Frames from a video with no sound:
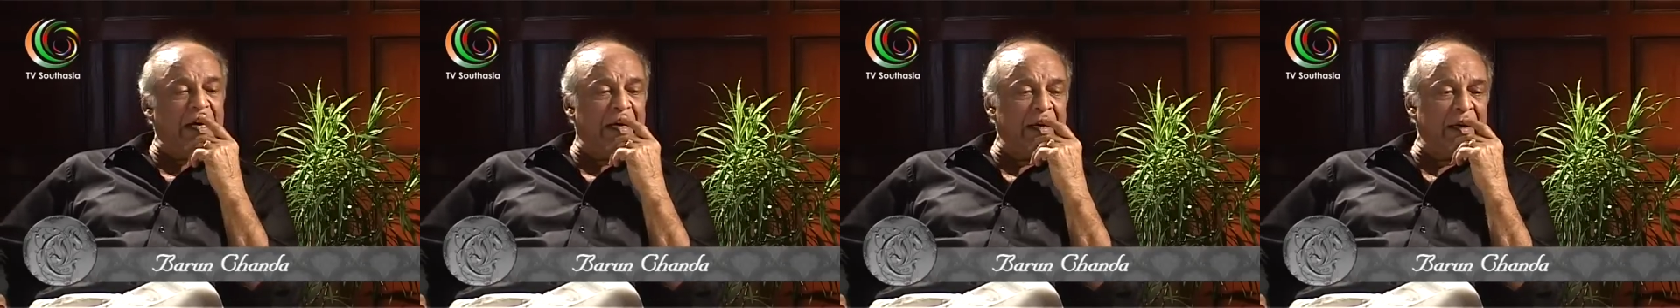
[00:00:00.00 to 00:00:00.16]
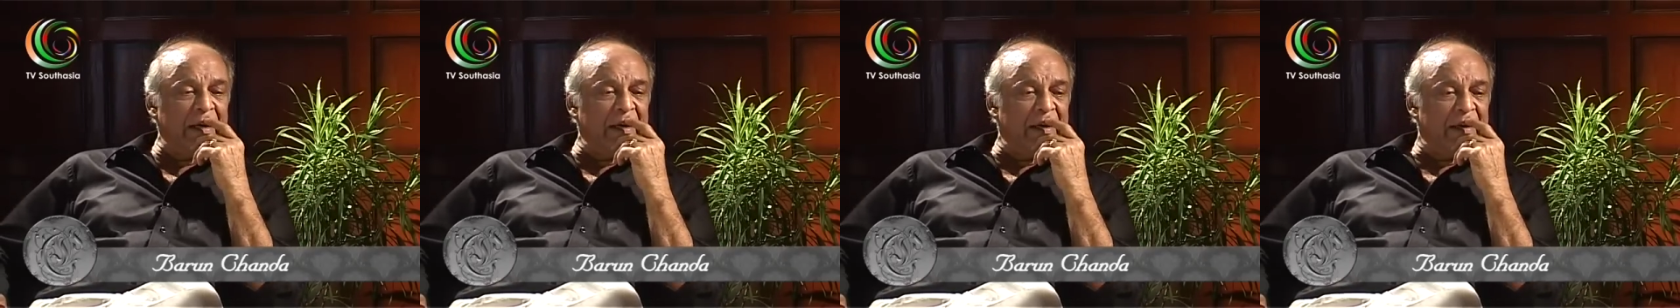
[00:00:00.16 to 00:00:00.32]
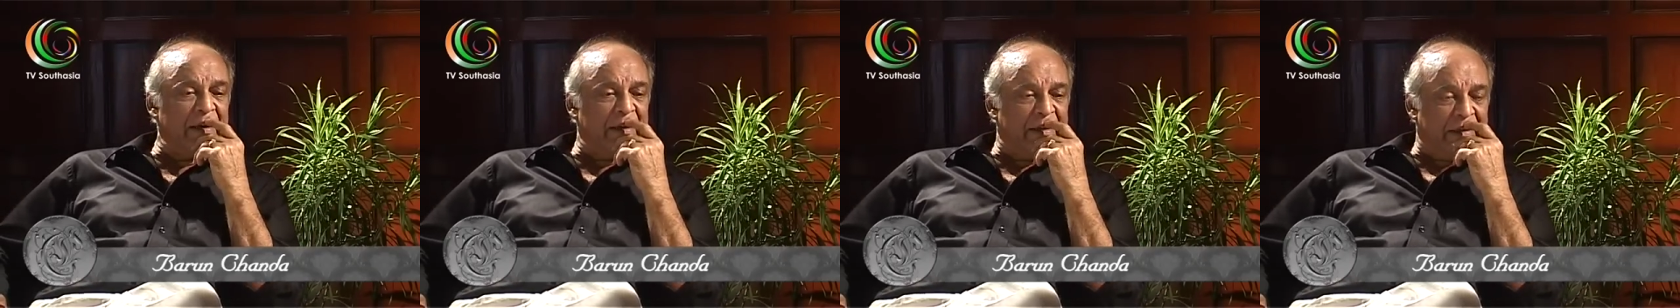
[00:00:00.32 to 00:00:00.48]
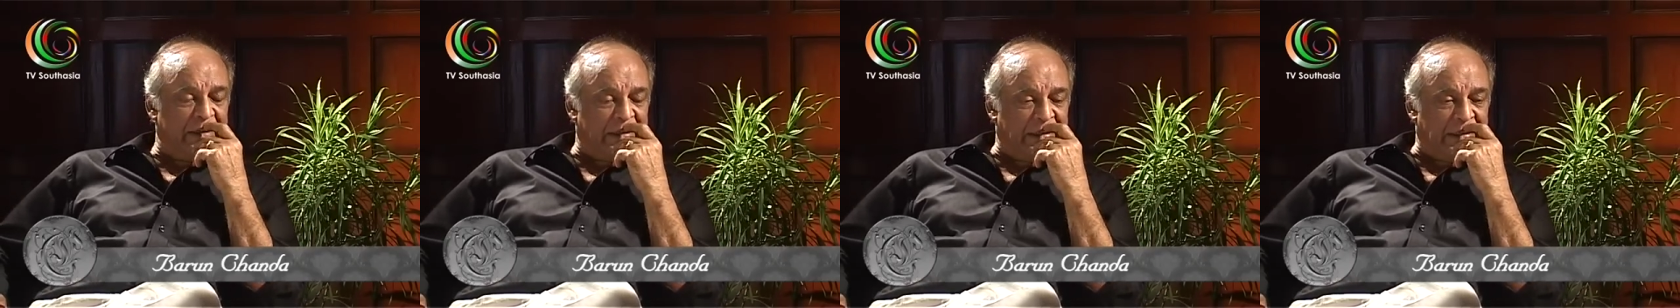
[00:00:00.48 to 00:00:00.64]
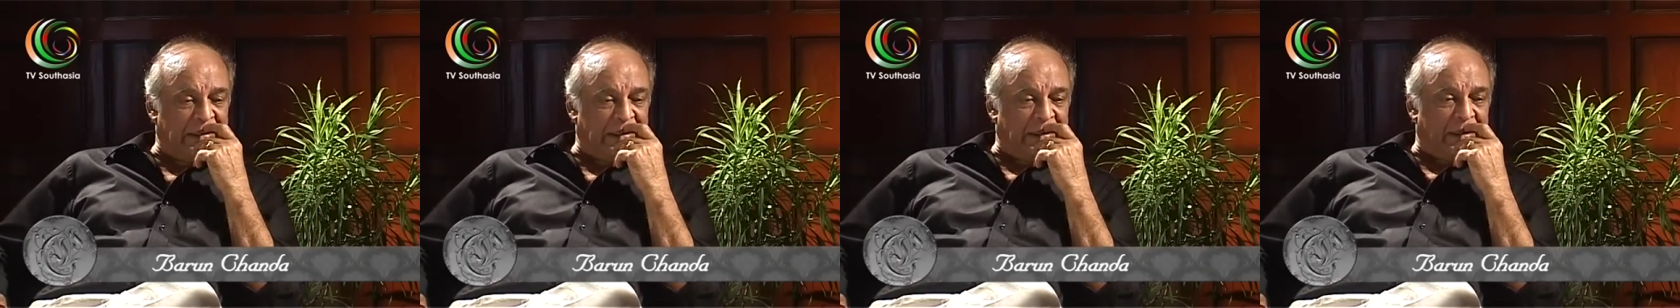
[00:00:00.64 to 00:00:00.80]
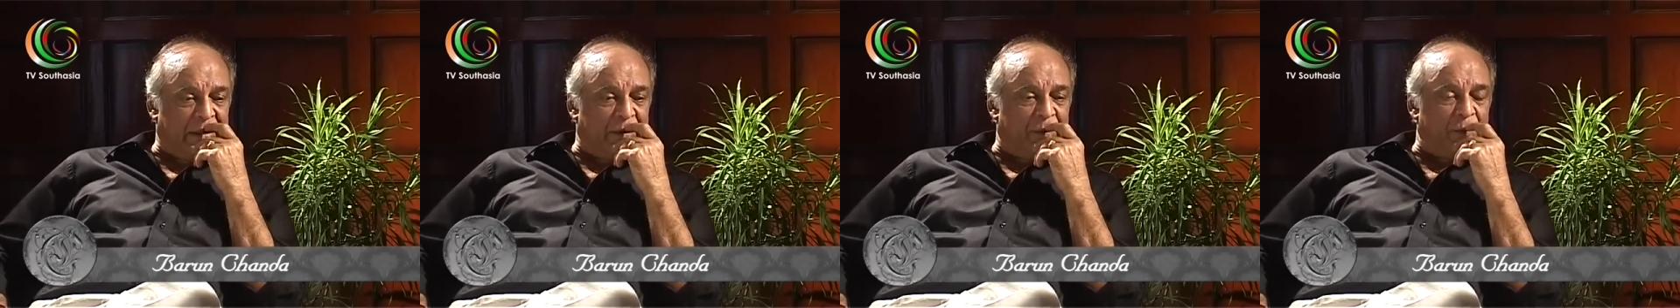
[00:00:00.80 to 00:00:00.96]
I
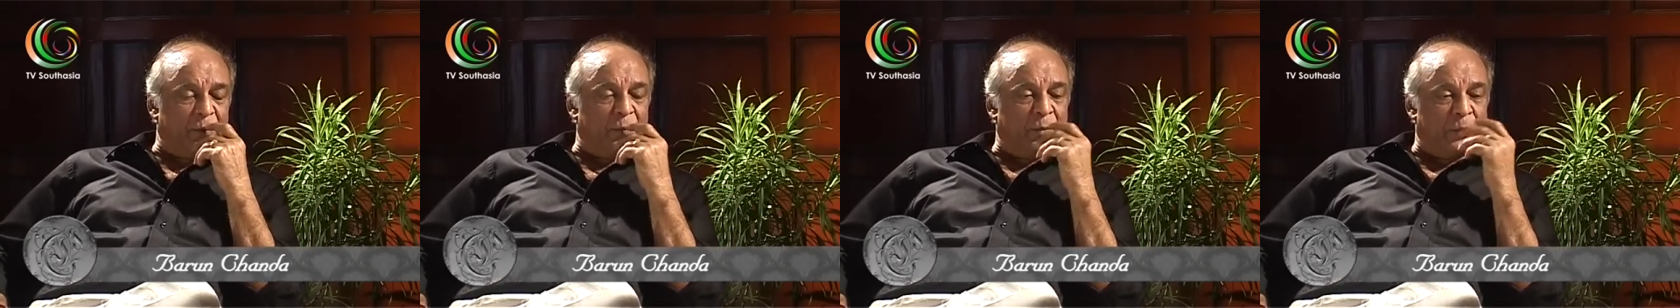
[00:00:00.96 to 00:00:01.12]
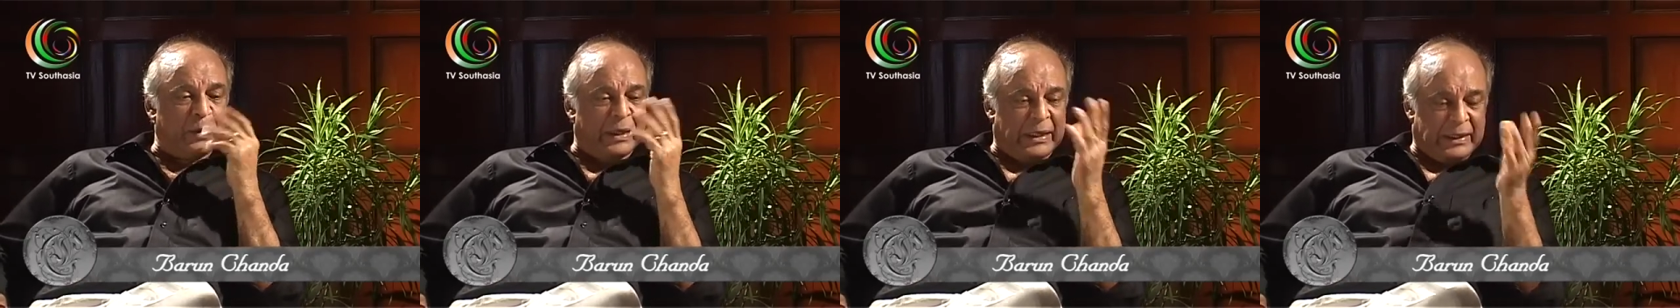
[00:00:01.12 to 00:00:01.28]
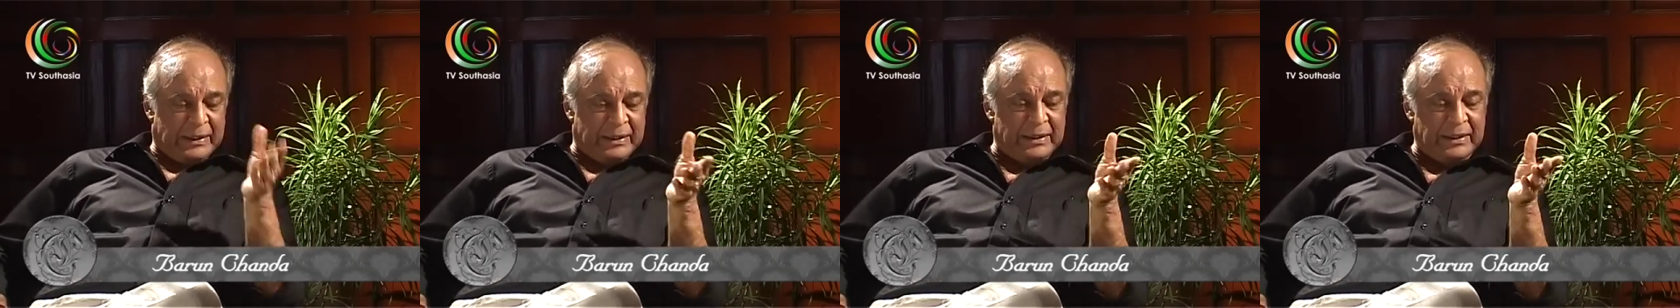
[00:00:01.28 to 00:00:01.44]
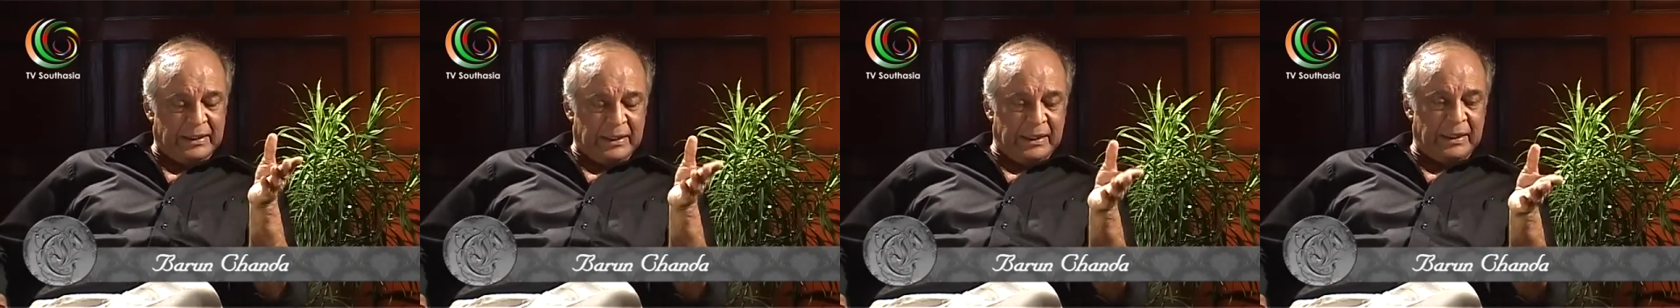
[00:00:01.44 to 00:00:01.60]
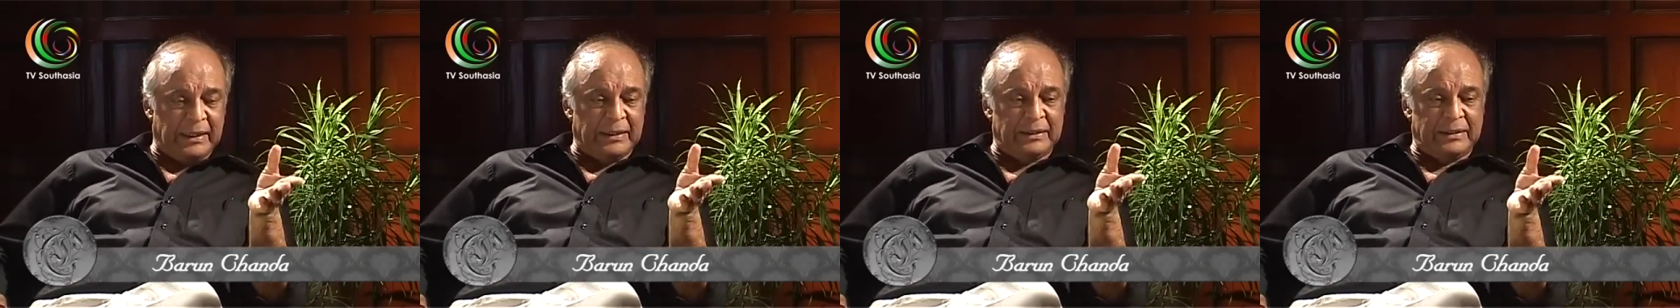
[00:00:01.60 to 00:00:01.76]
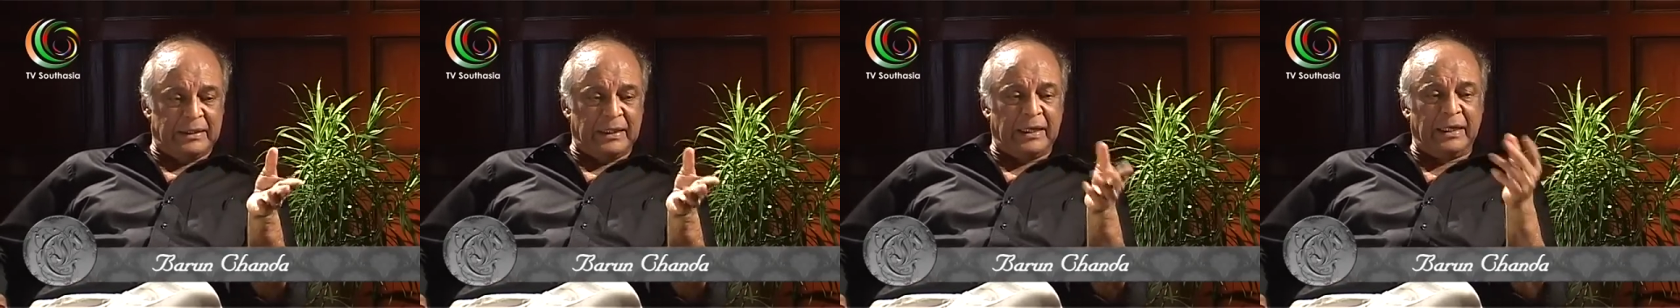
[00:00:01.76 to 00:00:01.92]
mm. worked
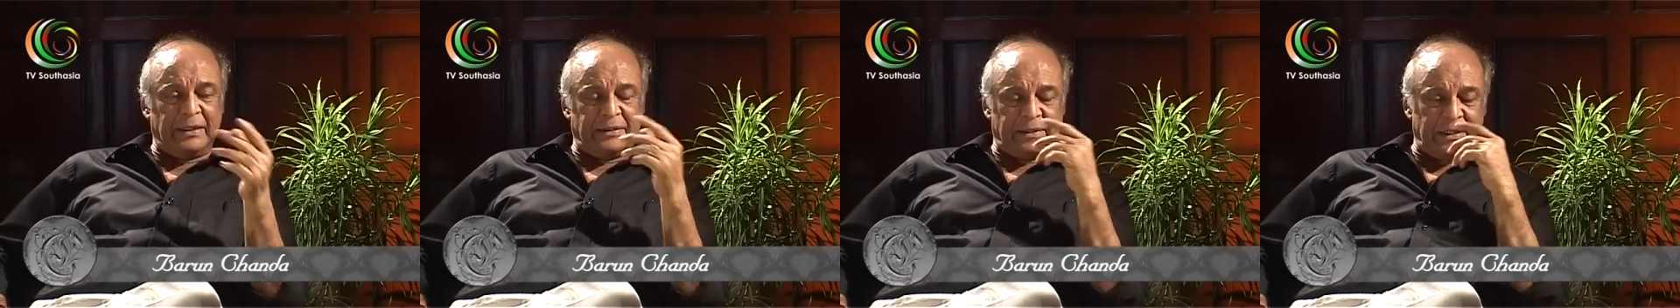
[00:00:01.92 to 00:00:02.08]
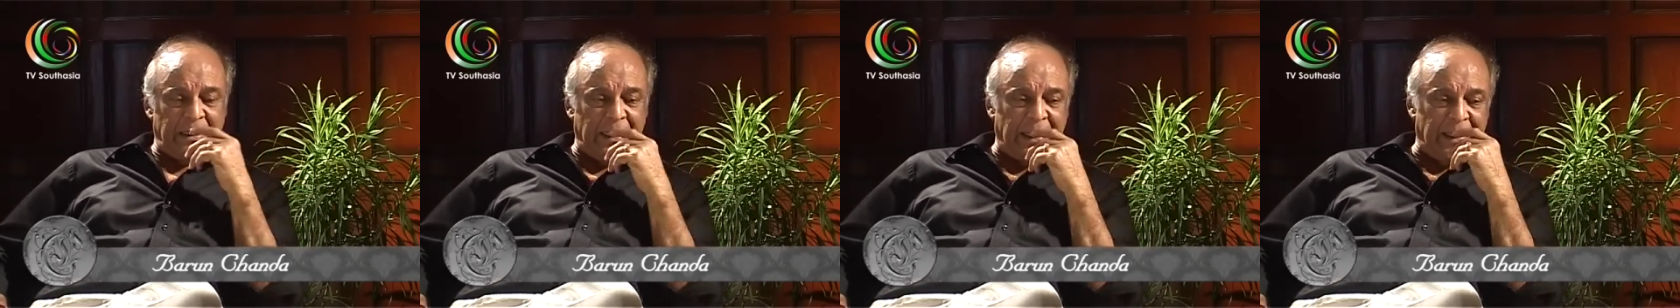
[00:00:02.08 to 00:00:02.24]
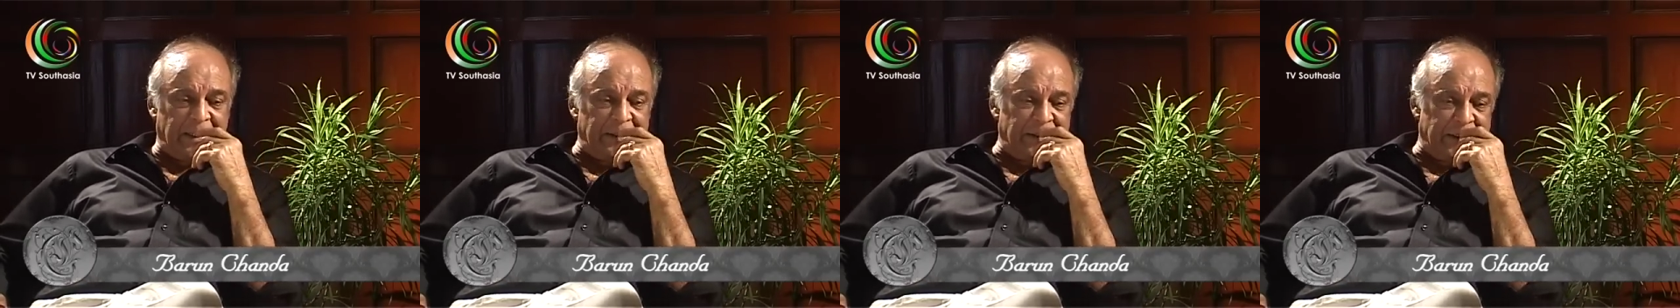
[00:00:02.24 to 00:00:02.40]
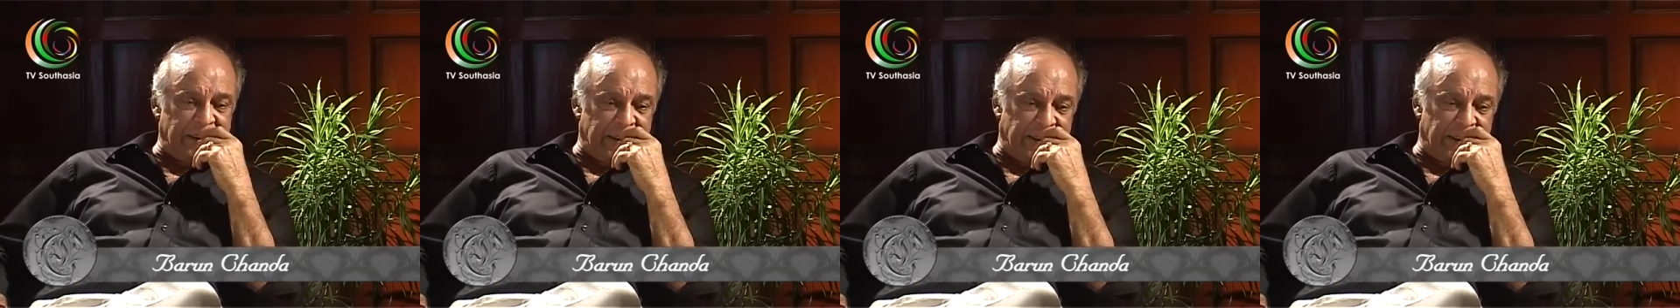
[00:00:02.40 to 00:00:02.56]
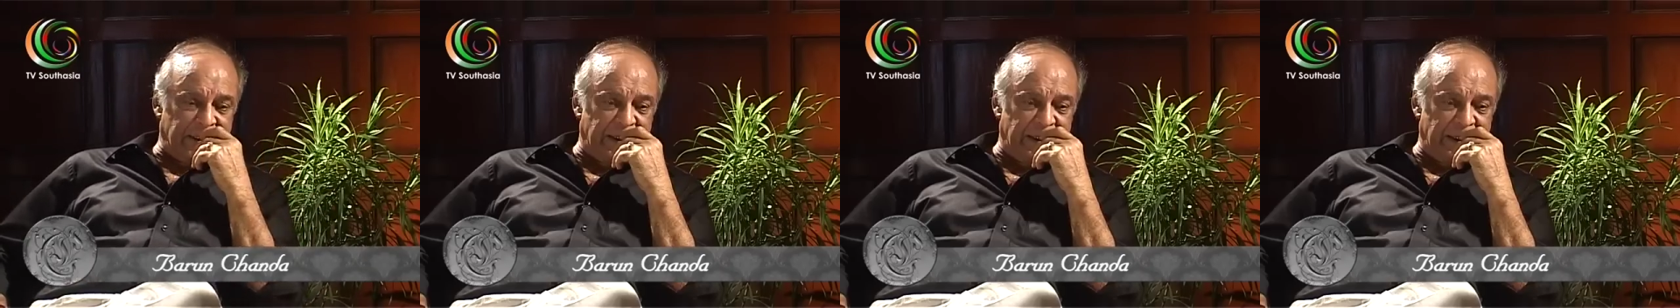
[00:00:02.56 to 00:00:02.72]
as, as a lecturer.